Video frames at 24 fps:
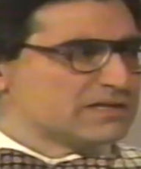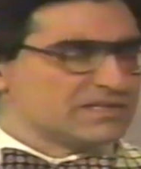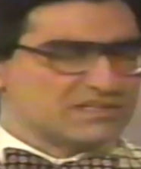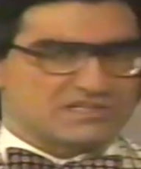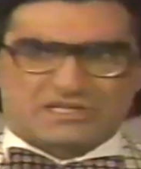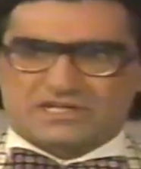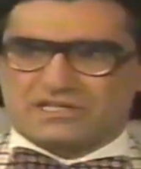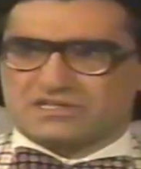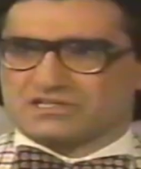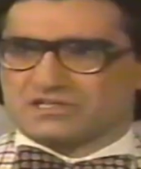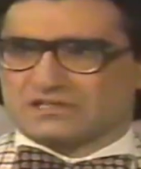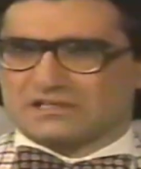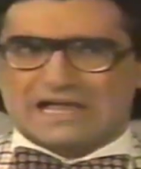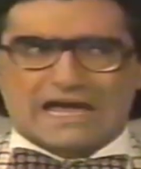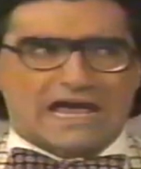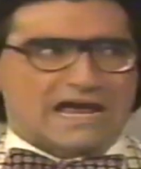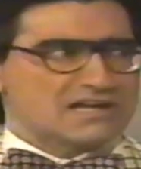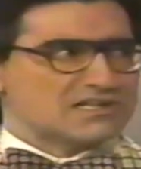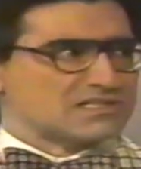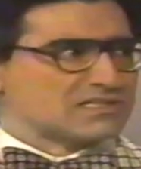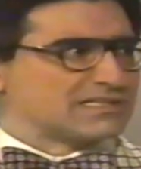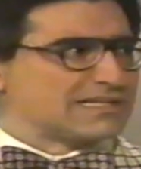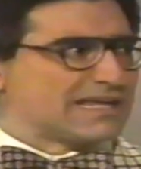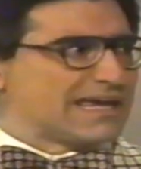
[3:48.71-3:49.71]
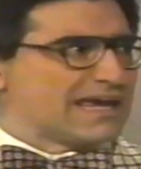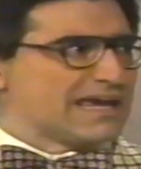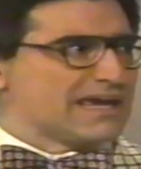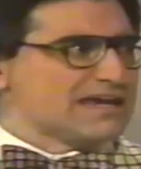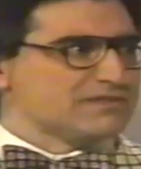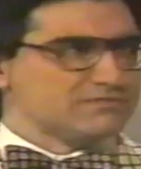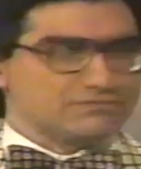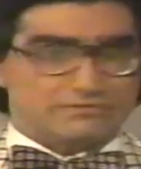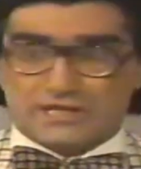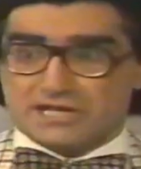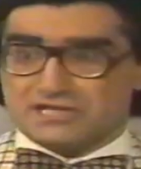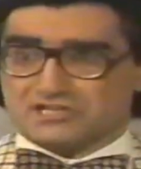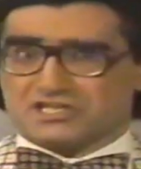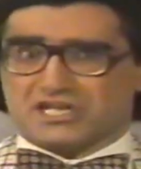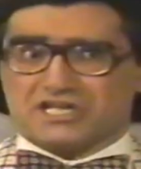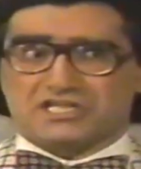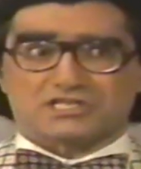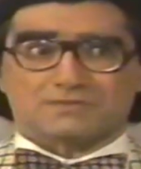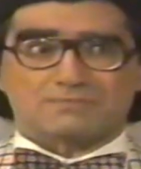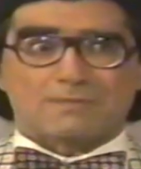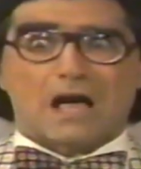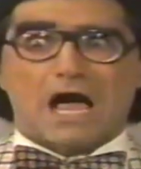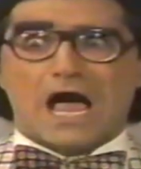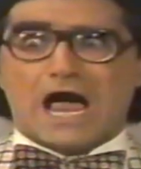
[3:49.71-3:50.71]
It's his last day? This
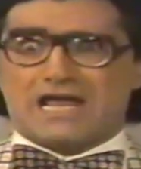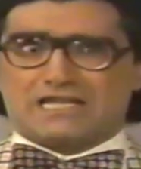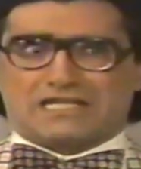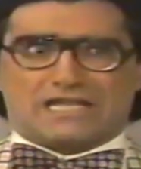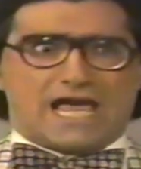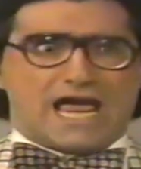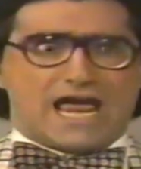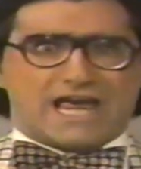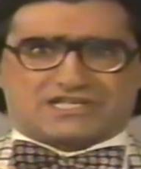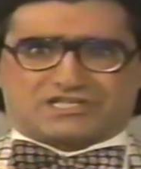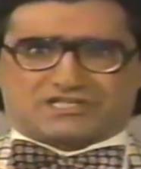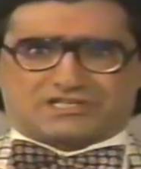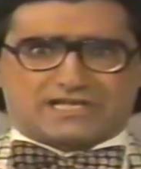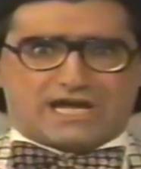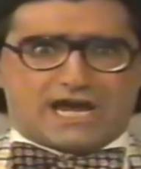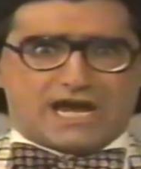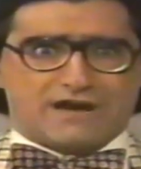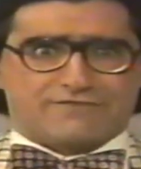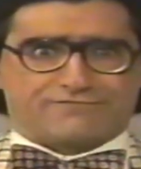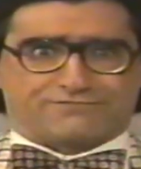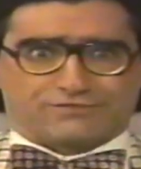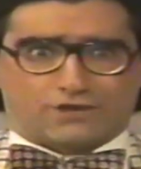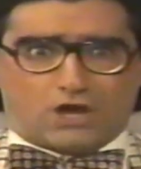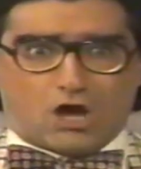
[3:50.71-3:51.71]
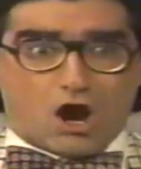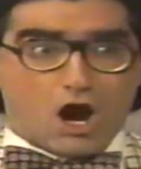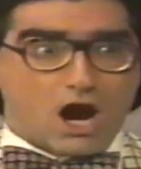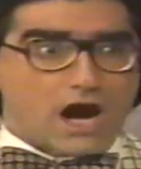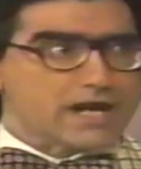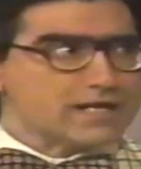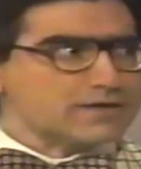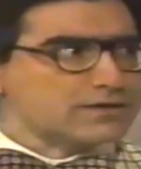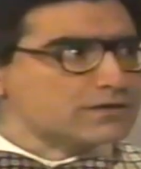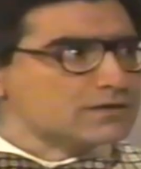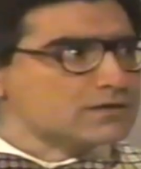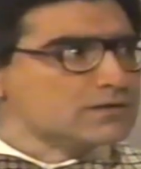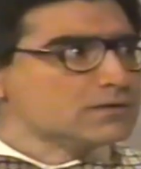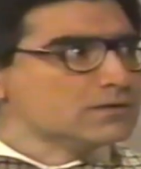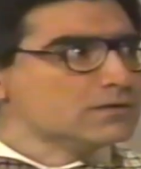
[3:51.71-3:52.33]
is my last day, Floyd!